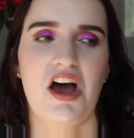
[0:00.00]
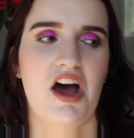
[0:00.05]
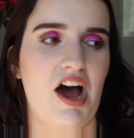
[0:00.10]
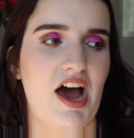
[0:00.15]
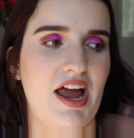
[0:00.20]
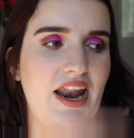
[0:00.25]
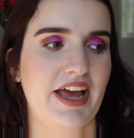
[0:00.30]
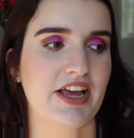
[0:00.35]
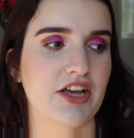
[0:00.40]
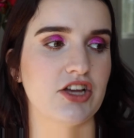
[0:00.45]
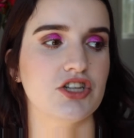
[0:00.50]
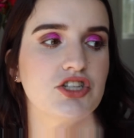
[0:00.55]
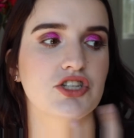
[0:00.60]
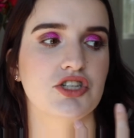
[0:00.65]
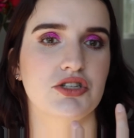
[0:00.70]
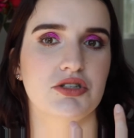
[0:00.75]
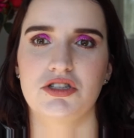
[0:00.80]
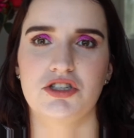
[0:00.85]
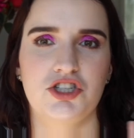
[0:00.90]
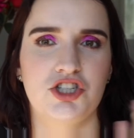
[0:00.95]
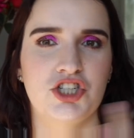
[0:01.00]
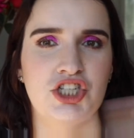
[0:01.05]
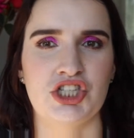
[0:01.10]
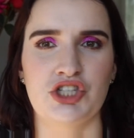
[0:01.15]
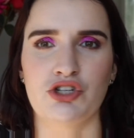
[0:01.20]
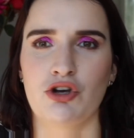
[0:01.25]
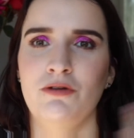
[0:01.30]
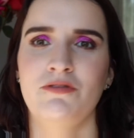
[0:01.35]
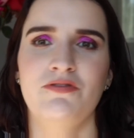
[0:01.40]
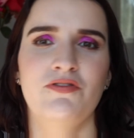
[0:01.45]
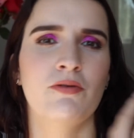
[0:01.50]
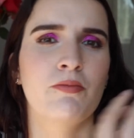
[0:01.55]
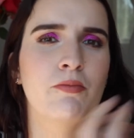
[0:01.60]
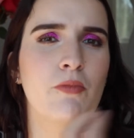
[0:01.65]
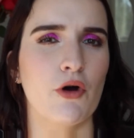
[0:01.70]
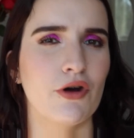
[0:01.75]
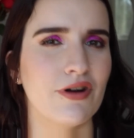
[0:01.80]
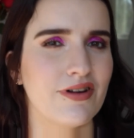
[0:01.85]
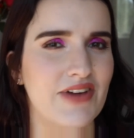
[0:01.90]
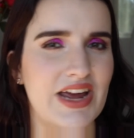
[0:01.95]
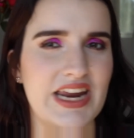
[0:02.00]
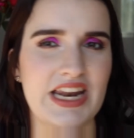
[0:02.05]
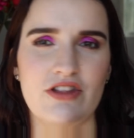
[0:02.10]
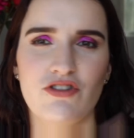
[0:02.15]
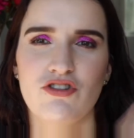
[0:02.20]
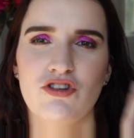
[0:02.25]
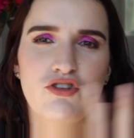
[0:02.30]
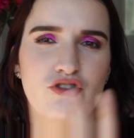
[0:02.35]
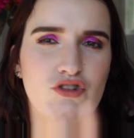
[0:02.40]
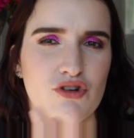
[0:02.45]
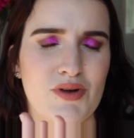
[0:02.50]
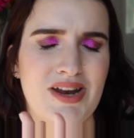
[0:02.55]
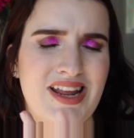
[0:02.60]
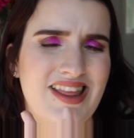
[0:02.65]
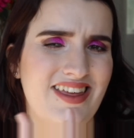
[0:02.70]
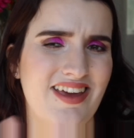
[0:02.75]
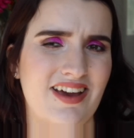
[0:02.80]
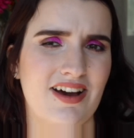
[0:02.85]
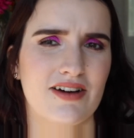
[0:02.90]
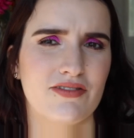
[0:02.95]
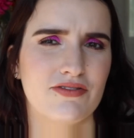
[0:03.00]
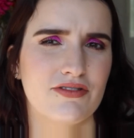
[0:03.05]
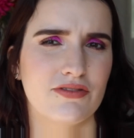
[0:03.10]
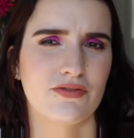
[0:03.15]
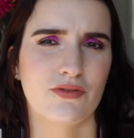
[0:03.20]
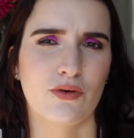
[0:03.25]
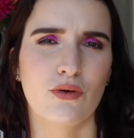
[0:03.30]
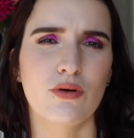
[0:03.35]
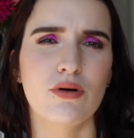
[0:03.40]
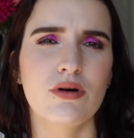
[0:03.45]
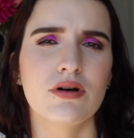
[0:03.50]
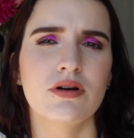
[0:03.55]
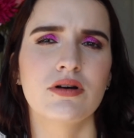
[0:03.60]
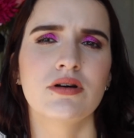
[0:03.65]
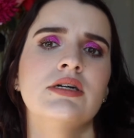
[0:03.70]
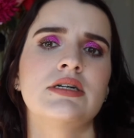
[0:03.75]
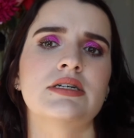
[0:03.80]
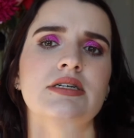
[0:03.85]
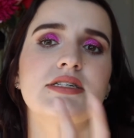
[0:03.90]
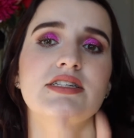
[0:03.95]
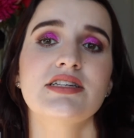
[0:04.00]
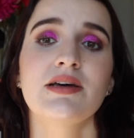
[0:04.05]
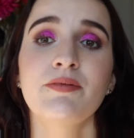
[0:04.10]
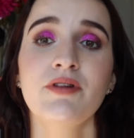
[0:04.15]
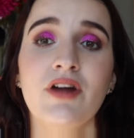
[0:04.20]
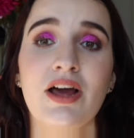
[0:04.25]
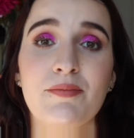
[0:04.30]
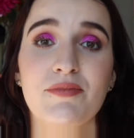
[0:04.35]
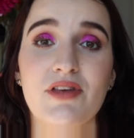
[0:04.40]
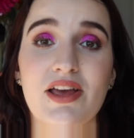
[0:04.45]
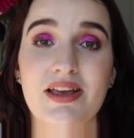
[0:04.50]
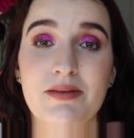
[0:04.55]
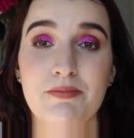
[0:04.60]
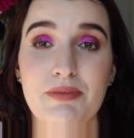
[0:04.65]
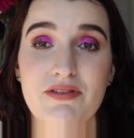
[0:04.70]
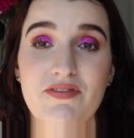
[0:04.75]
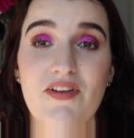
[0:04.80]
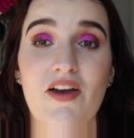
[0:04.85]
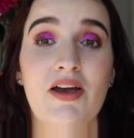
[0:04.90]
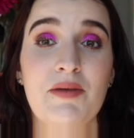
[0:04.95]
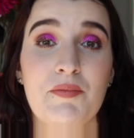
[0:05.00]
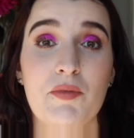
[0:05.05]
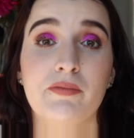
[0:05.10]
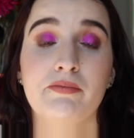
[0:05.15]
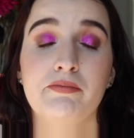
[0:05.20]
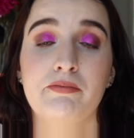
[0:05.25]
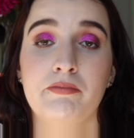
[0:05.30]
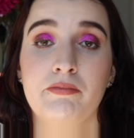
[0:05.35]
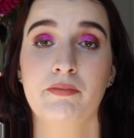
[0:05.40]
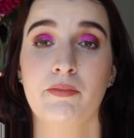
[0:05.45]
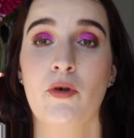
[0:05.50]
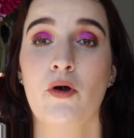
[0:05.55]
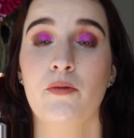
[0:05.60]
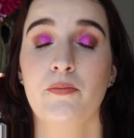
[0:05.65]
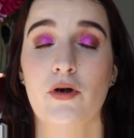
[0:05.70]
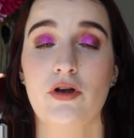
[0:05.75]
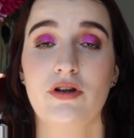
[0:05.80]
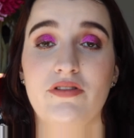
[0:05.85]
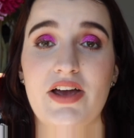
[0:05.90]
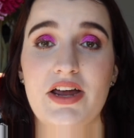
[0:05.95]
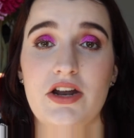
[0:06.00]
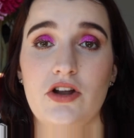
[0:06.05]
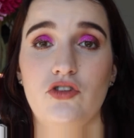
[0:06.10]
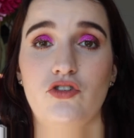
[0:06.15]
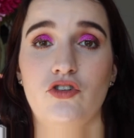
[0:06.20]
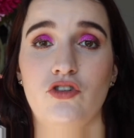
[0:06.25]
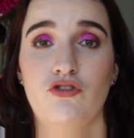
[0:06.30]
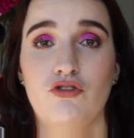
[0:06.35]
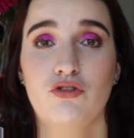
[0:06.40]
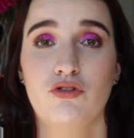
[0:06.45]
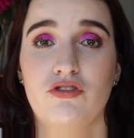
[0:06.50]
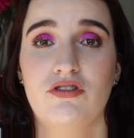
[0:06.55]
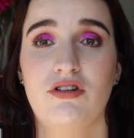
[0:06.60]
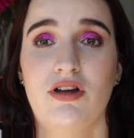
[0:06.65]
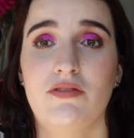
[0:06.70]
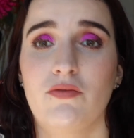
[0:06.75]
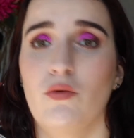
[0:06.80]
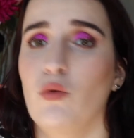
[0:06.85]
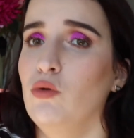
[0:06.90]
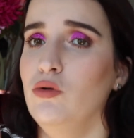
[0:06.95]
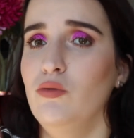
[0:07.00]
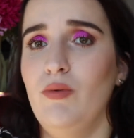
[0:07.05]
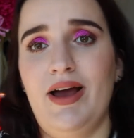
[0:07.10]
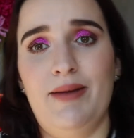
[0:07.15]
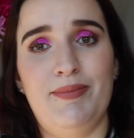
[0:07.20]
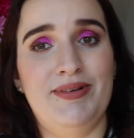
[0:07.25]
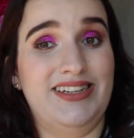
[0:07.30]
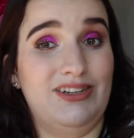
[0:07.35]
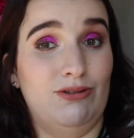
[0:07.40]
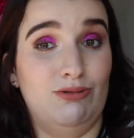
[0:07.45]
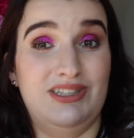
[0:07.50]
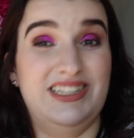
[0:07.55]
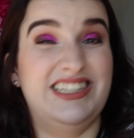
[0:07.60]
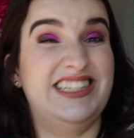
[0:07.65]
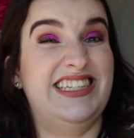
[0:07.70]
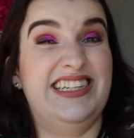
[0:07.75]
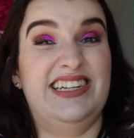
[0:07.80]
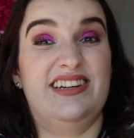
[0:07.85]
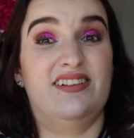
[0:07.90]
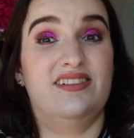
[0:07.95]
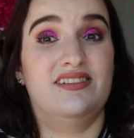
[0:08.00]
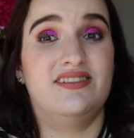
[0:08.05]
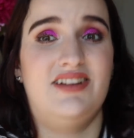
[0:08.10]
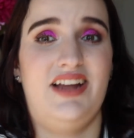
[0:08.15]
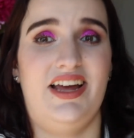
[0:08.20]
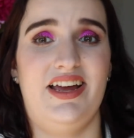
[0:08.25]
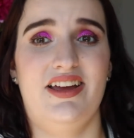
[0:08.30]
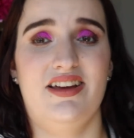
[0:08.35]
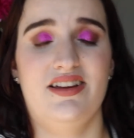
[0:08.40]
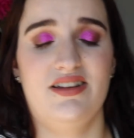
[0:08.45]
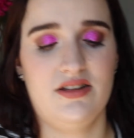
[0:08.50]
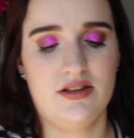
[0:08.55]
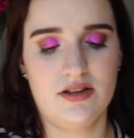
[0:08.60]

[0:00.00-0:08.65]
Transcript: I like just don't feel motivated to do anything after 4. Sometimes I can be very motivated to do stuff all the way up until dinner, like,